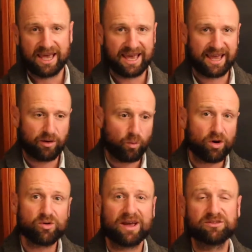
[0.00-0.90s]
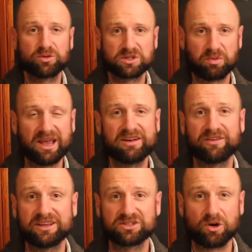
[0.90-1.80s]
And what you have to explain
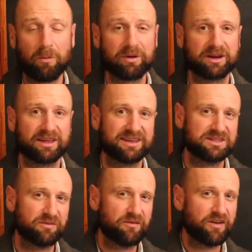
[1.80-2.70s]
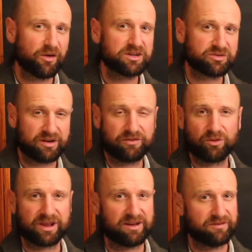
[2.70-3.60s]
for each topic is very
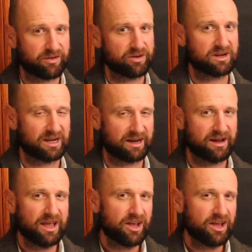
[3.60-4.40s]
straightforward and very clear.